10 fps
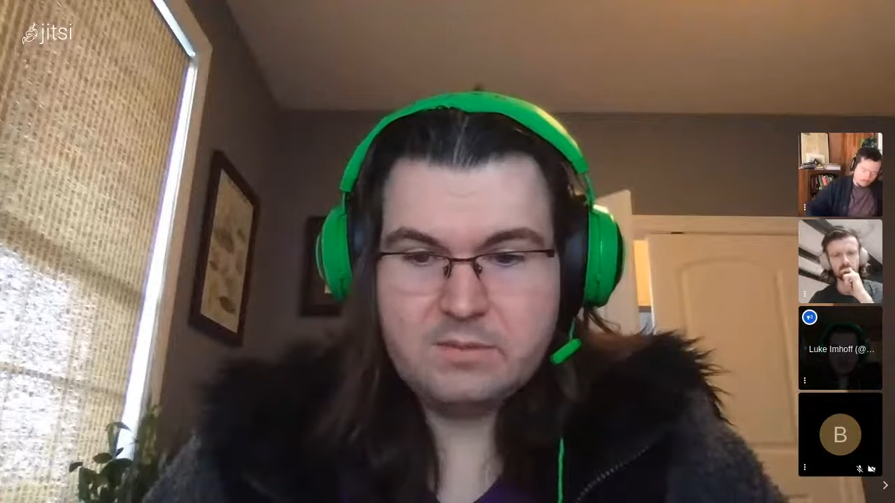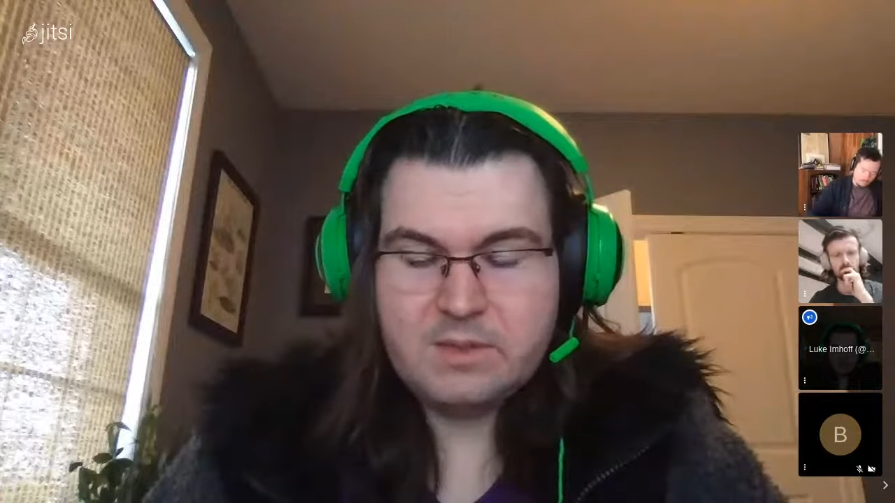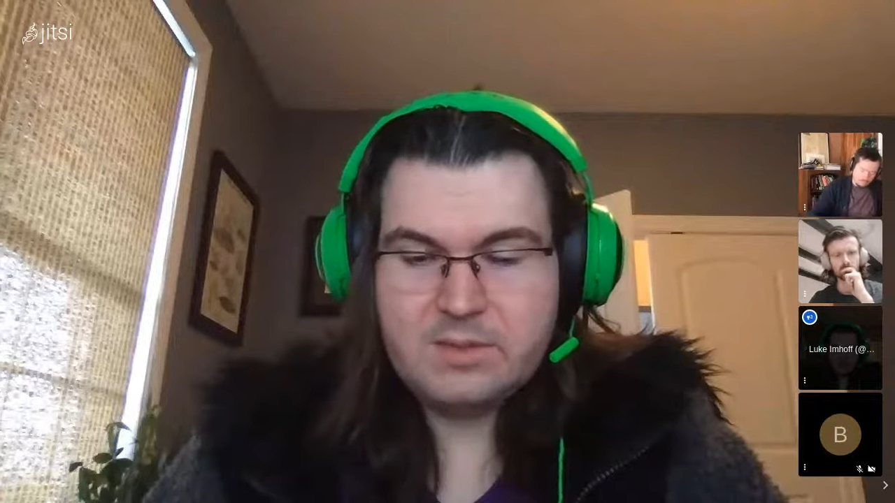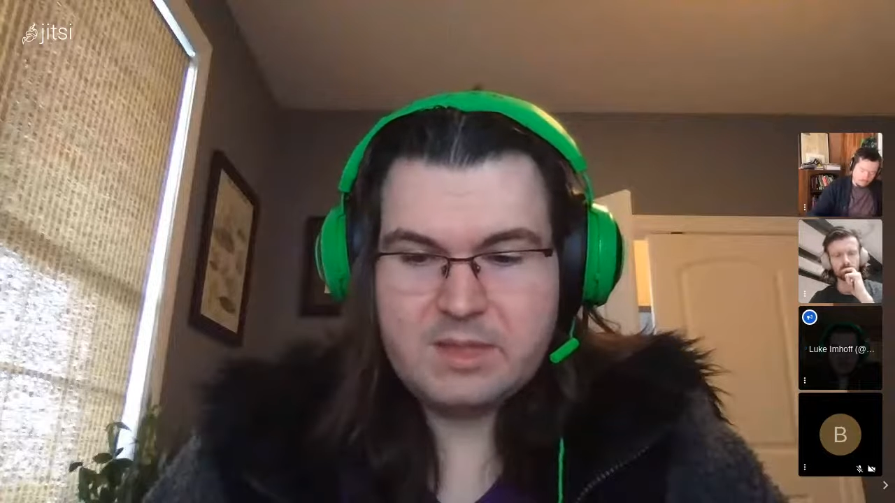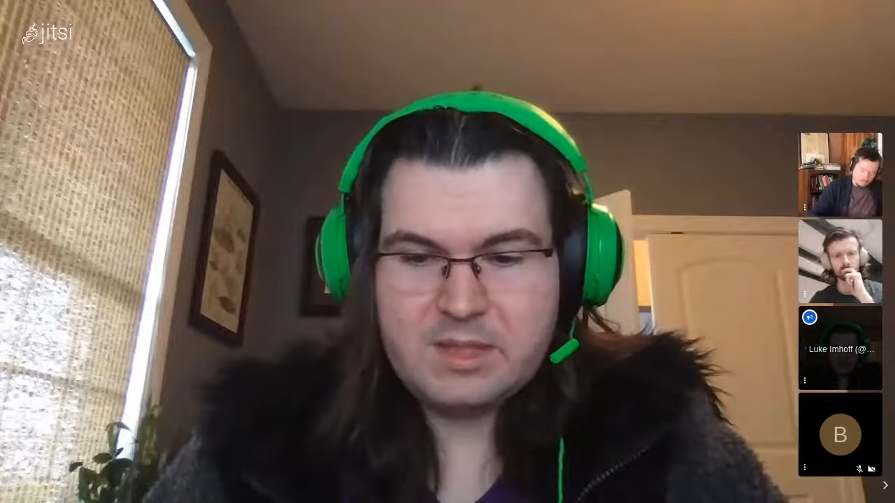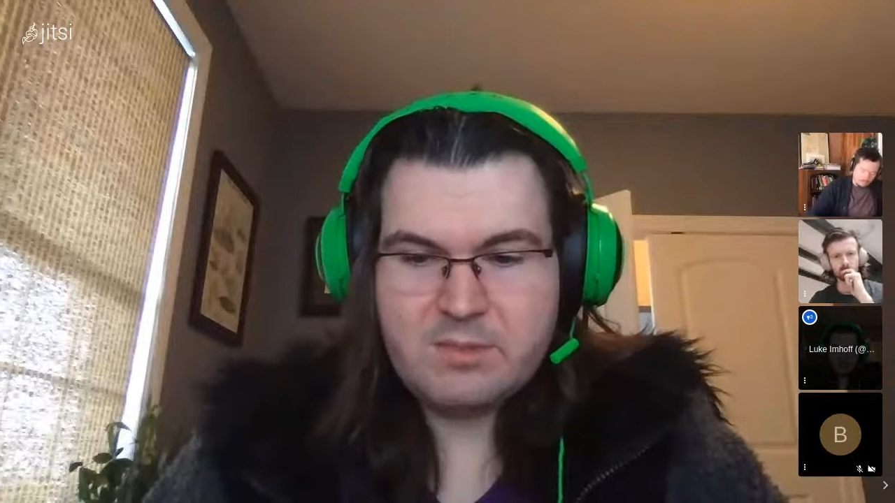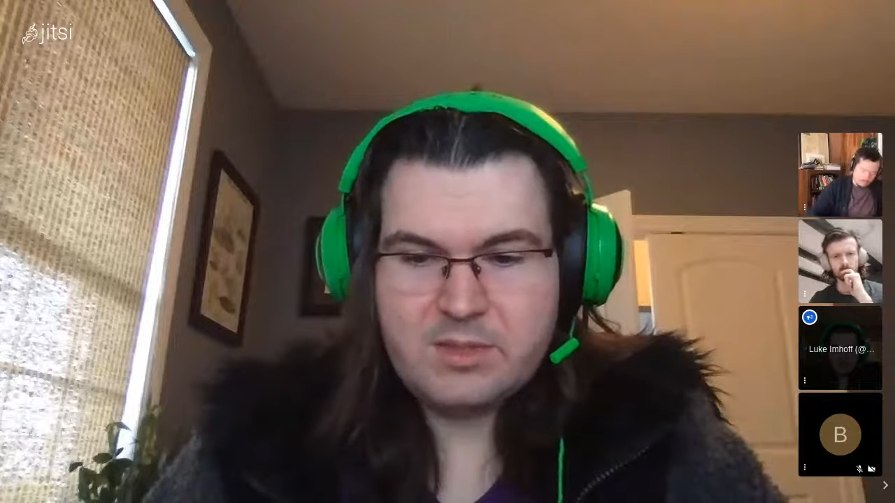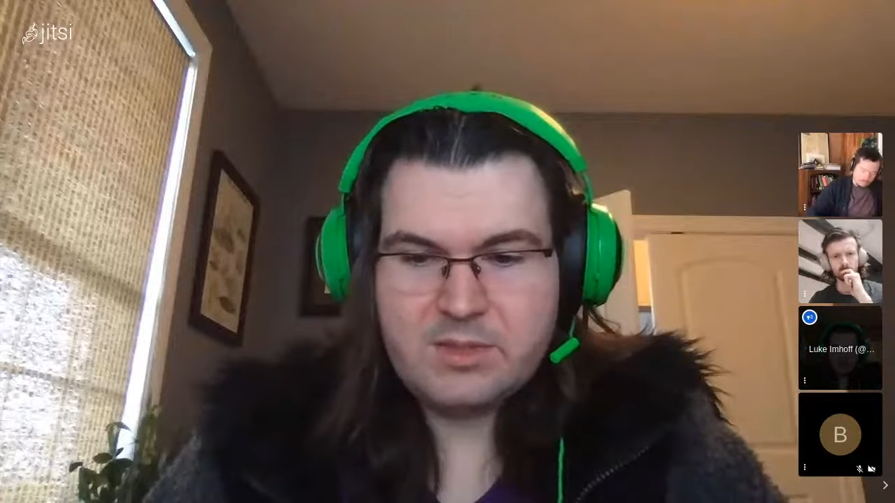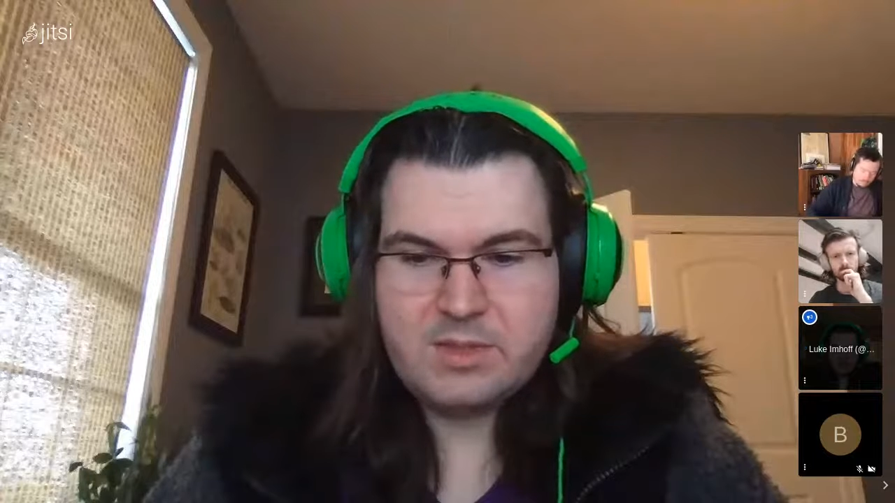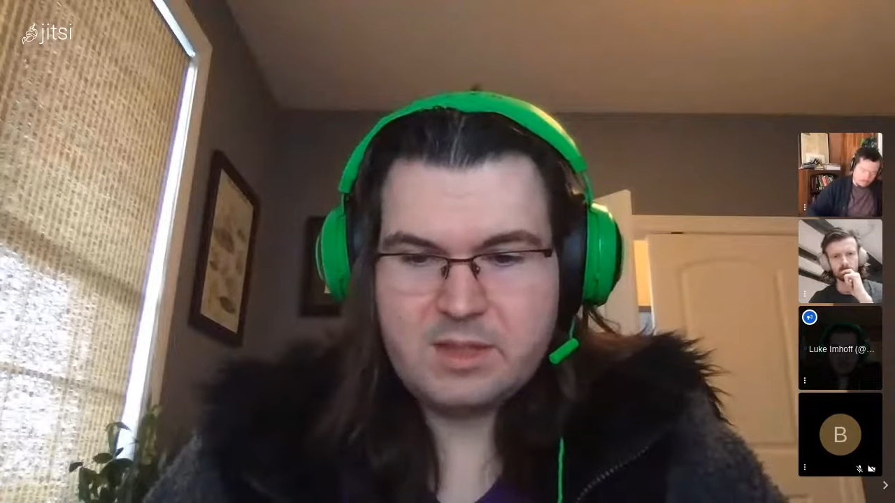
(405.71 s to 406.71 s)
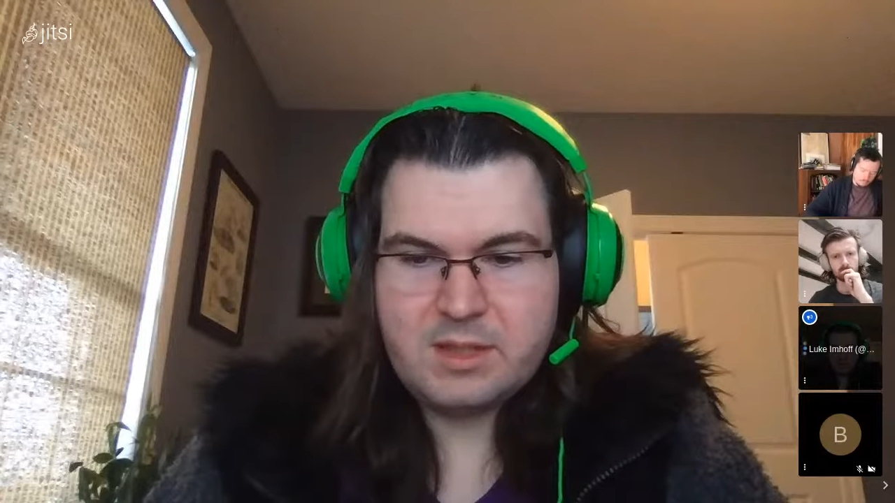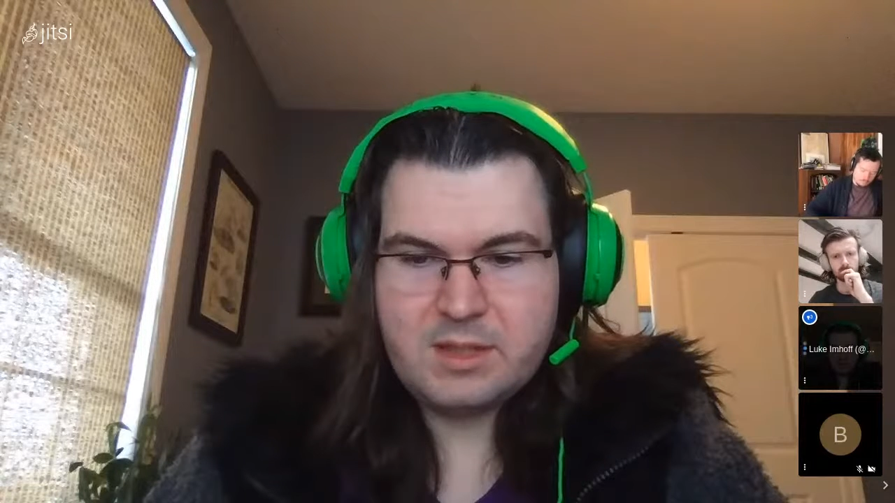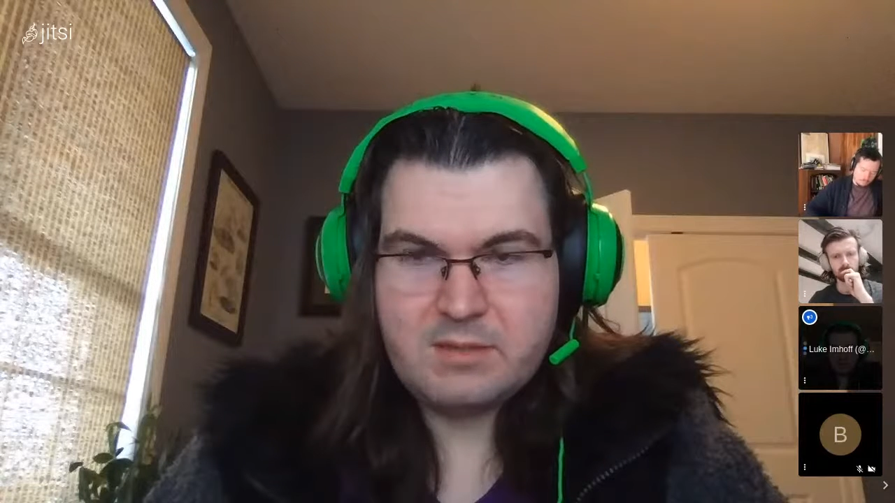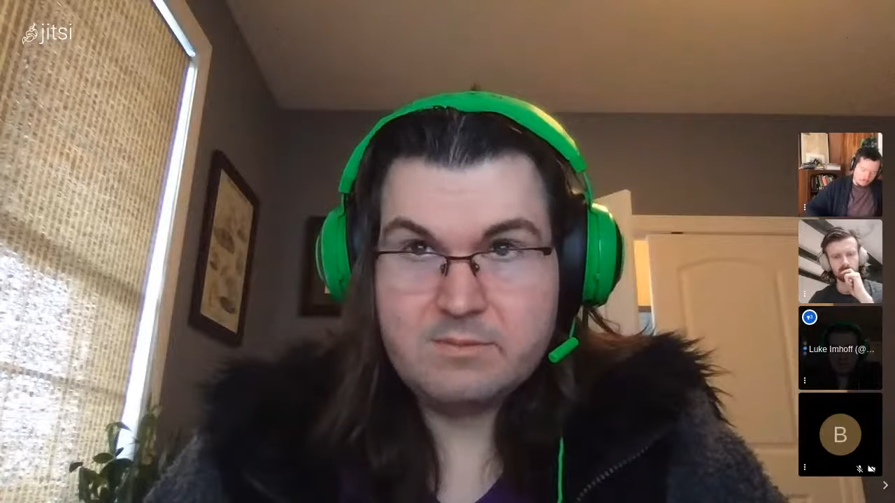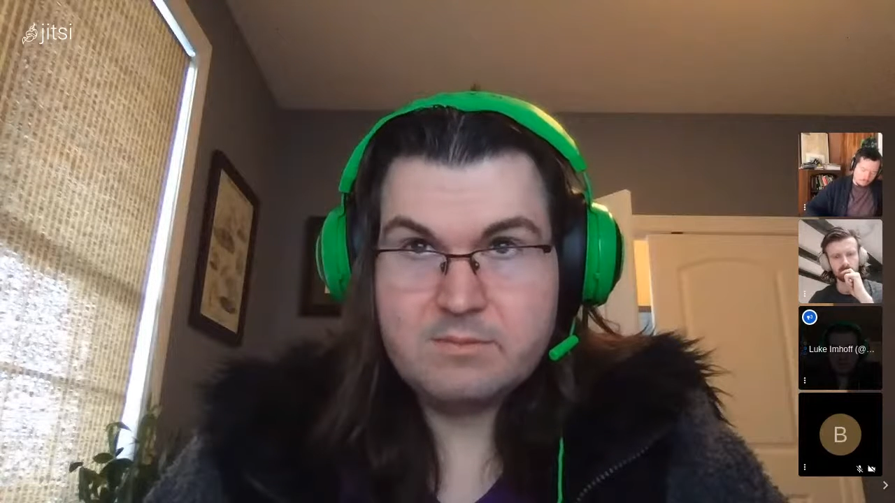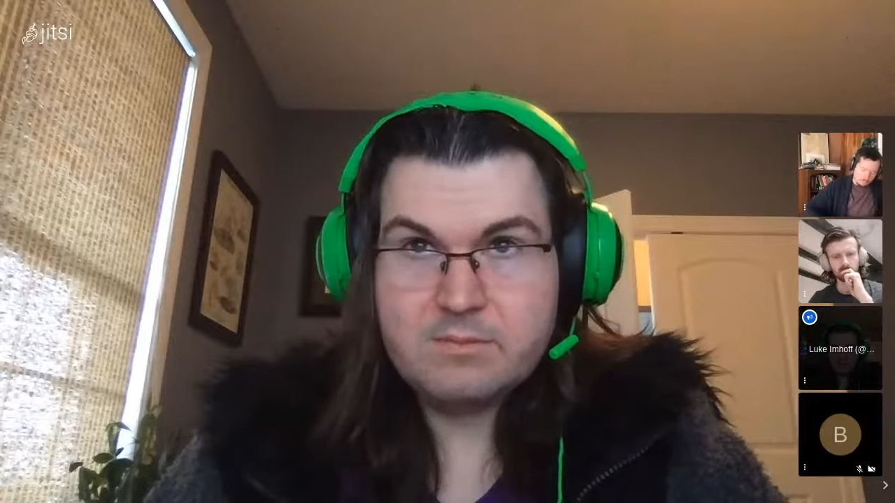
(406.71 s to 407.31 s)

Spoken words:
Depends how much the